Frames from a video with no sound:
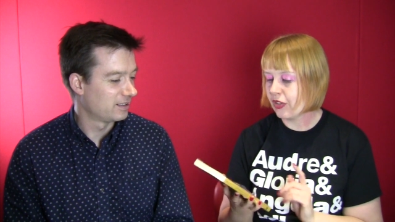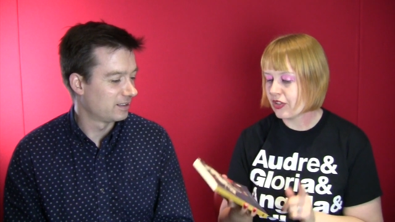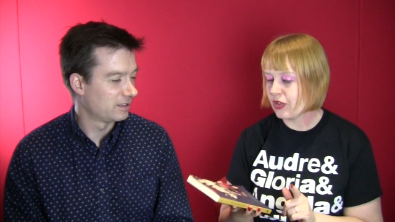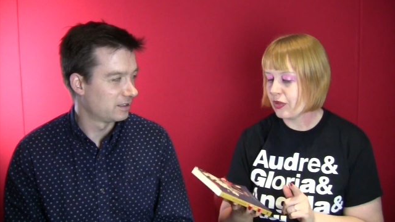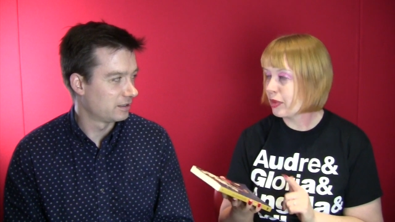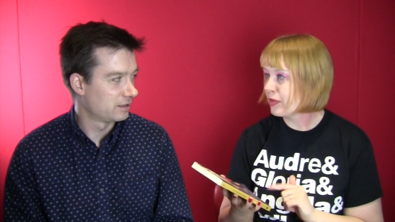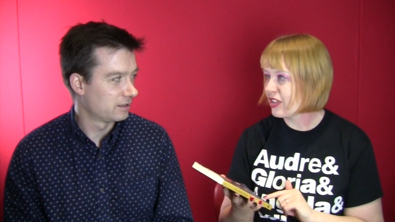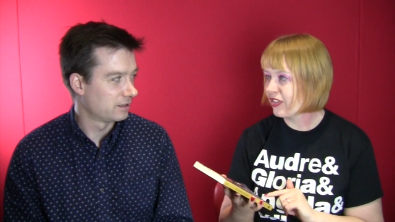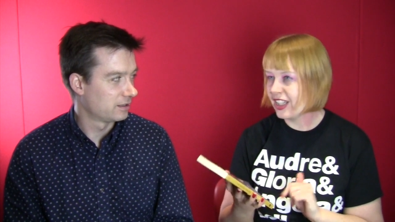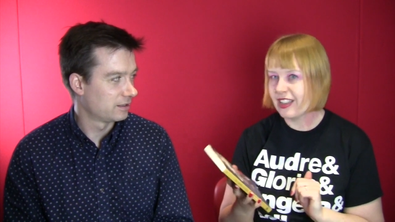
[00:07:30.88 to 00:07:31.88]
Speaker 1: I'll do the
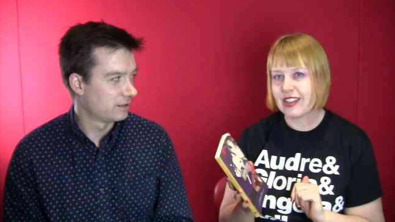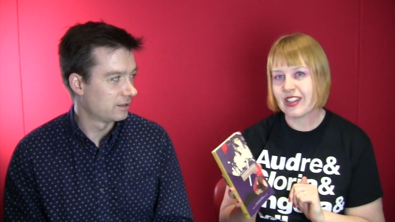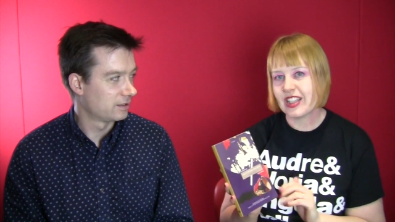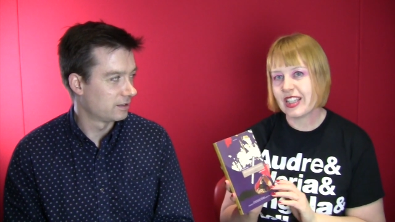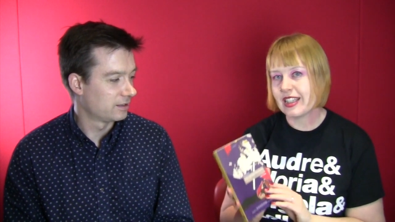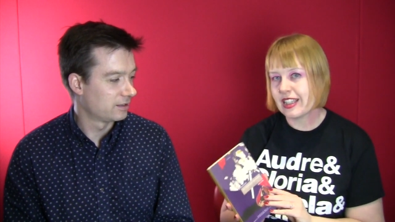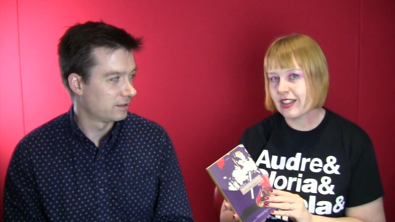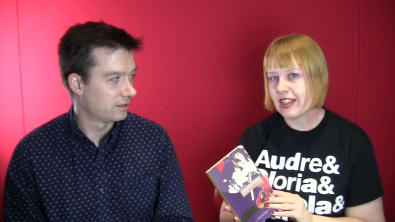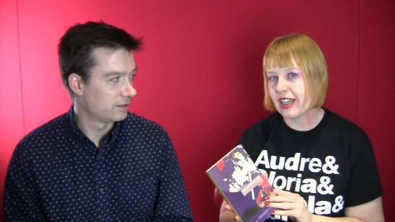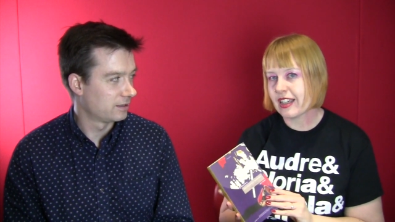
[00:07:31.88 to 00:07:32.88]
publisher first, because this is
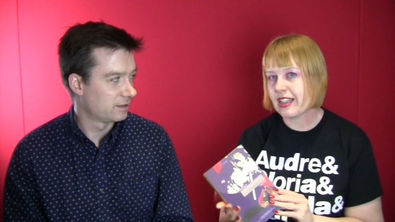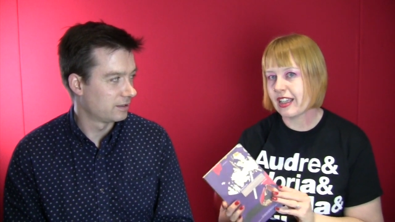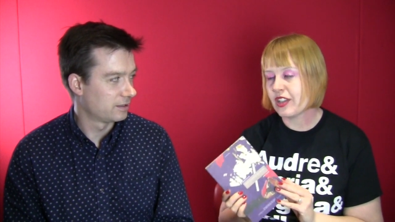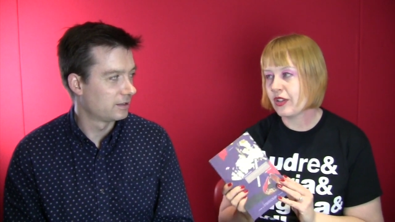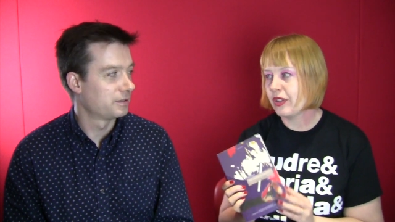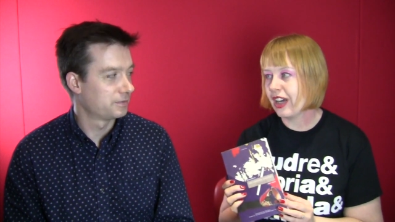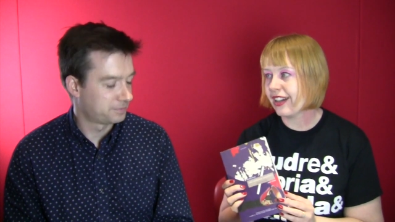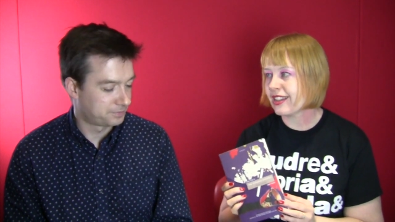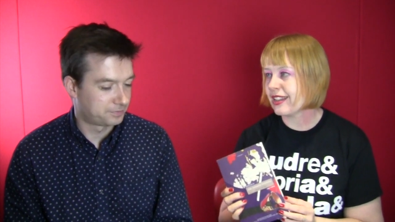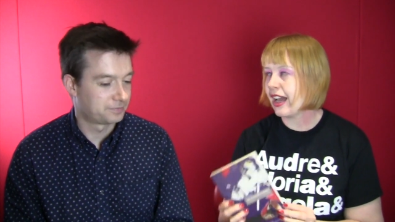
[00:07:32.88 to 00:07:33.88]
Tilted Axis, who
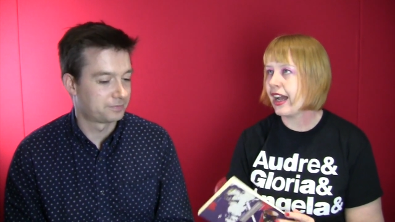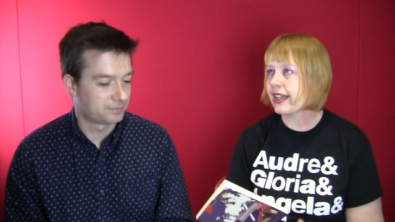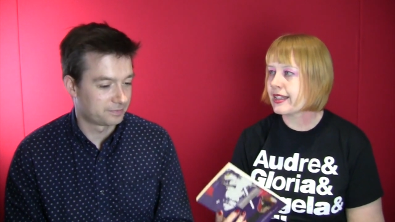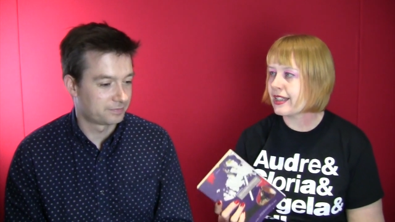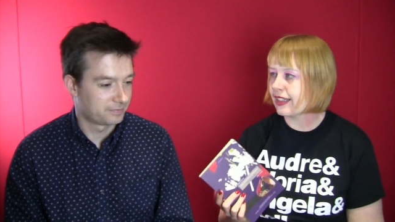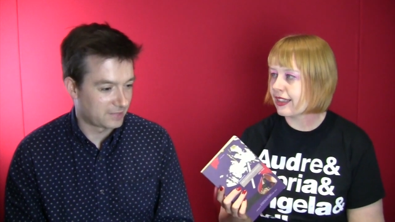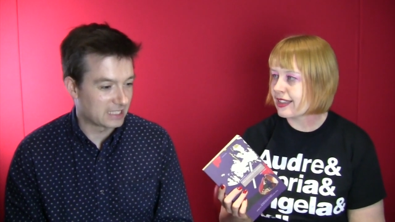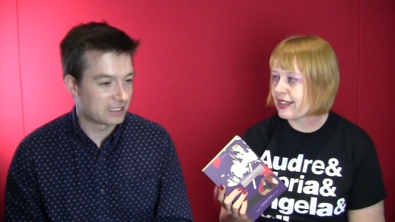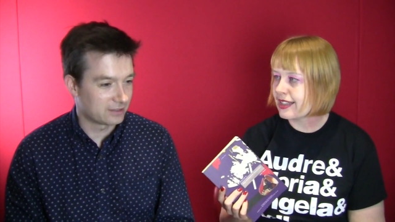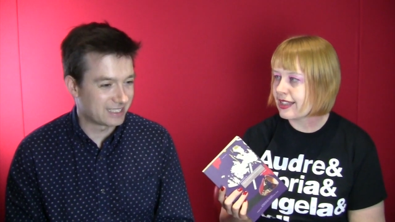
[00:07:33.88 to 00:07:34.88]
acts
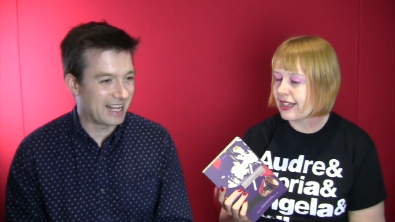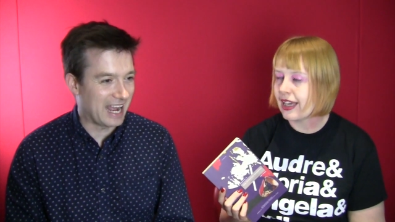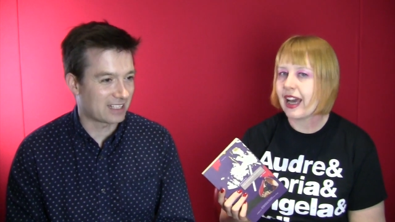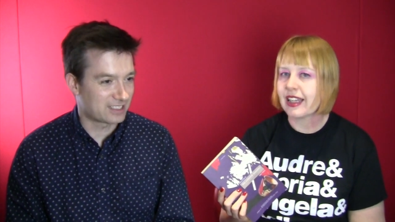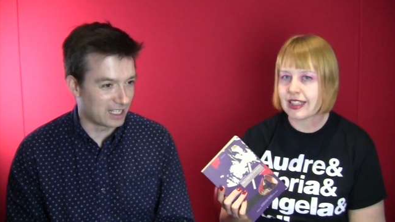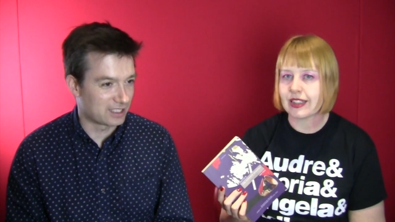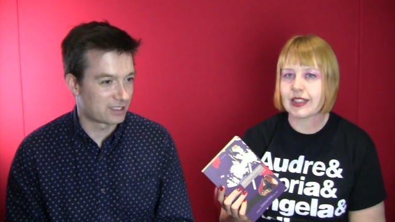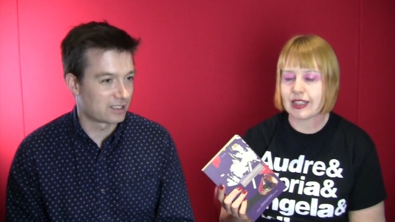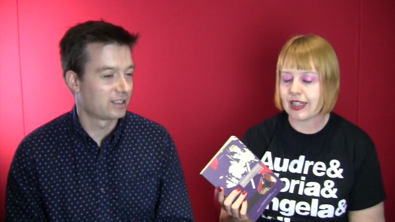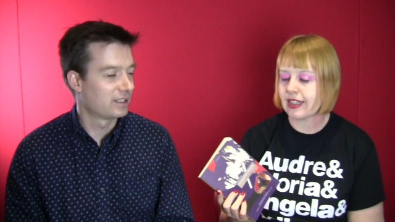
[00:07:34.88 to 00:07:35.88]
Axis.
Speaker 2: Tilted Axis.
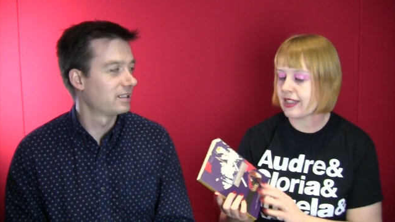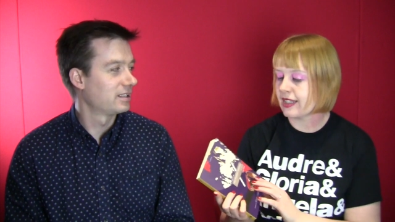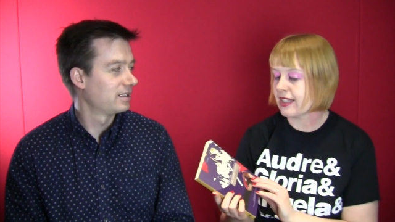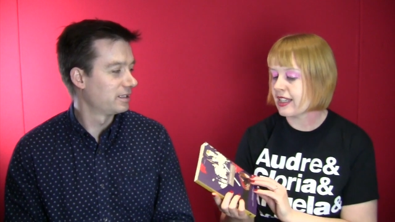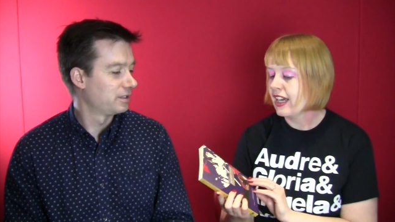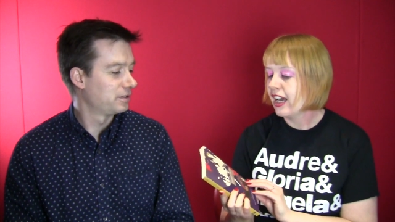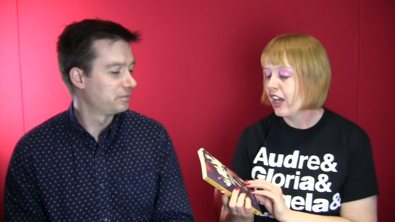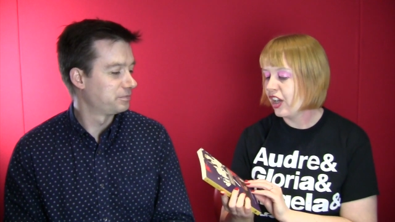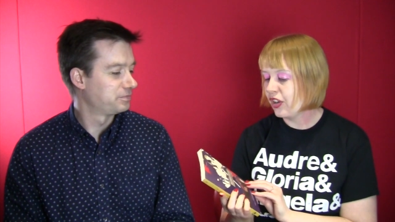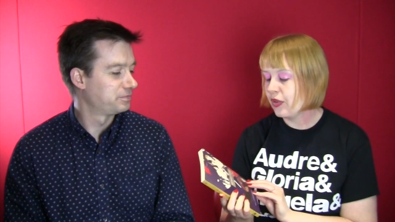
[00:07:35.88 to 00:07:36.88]
Tilted Axis,
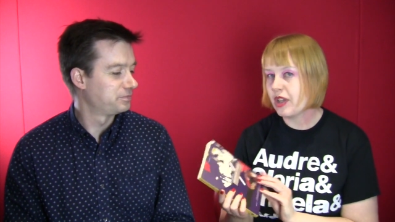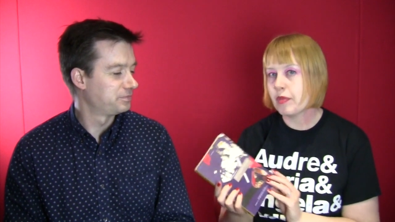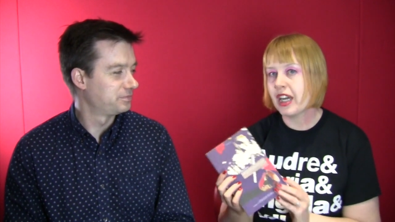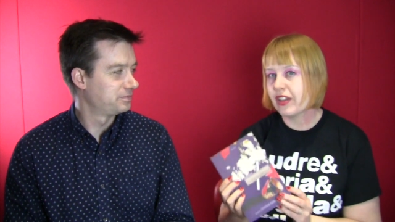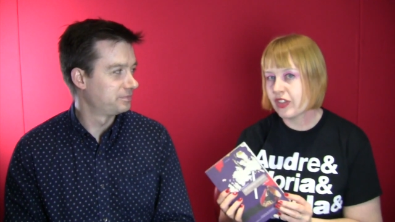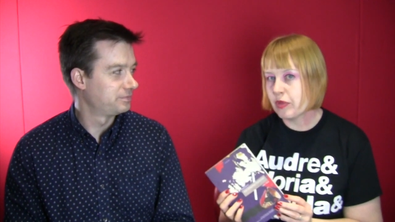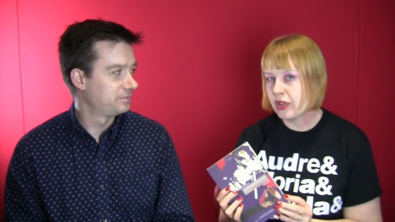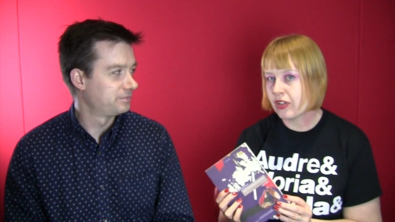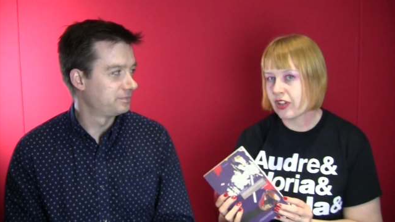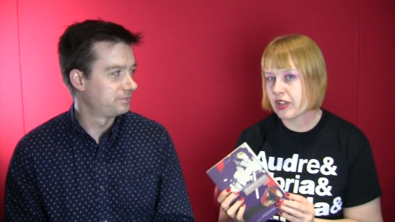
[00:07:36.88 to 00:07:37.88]
Speaker 1: who you might have
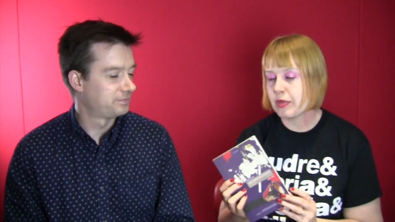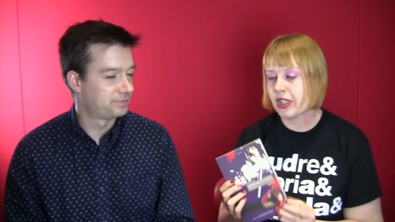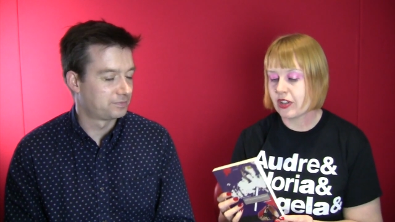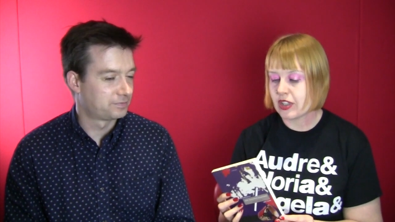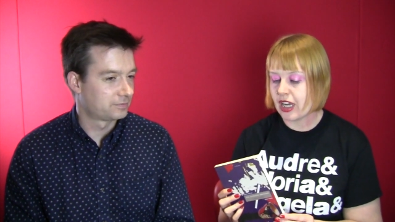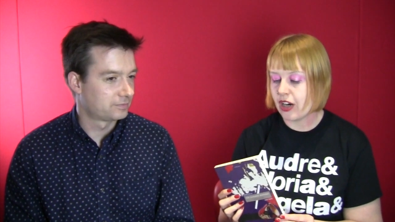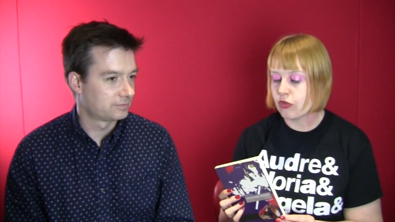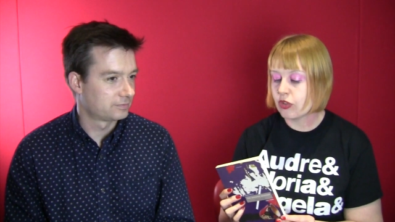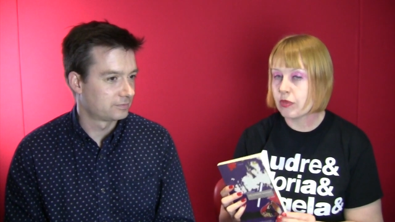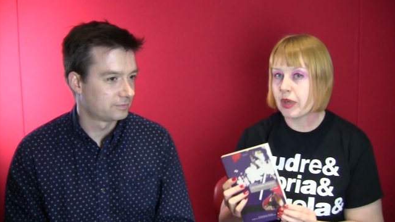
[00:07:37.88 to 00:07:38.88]
come across because they
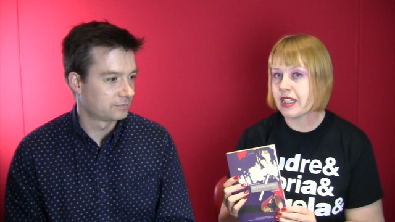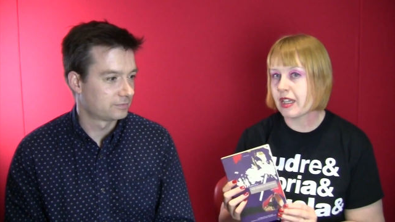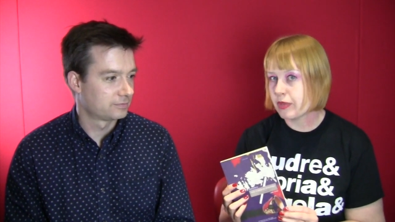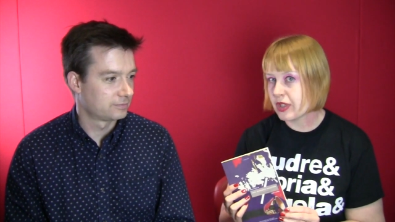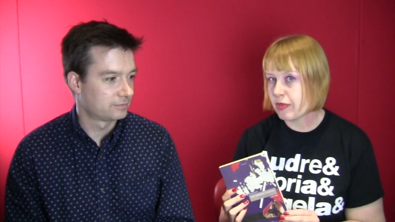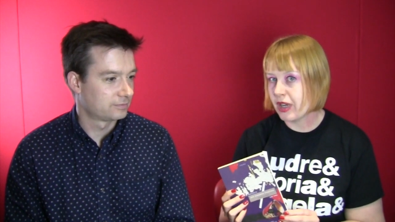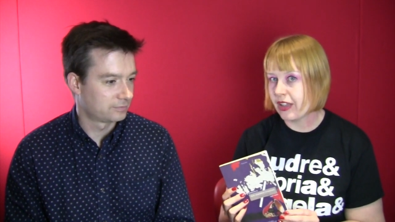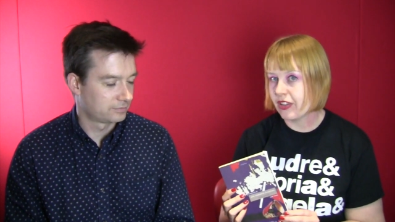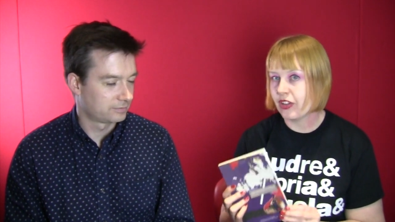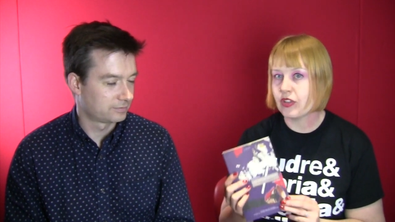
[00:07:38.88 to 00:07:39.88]
are run by Deborah
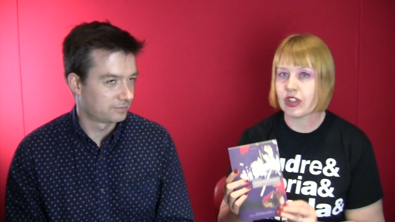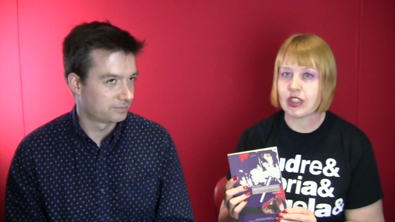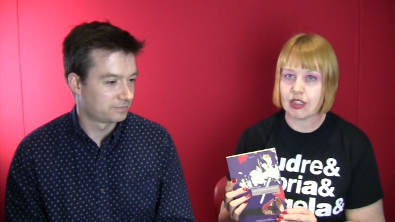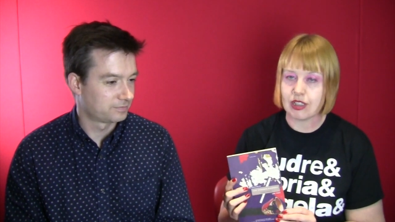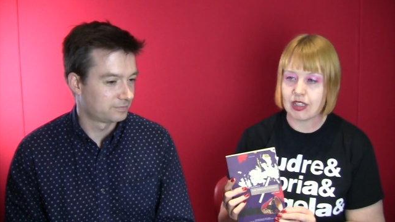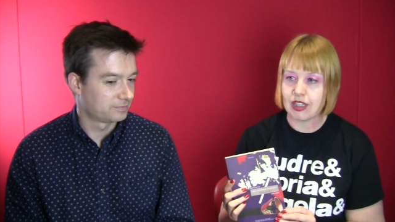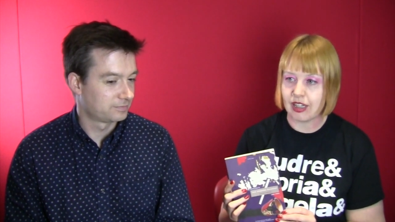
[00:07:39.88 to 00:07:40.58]
Smith, who translated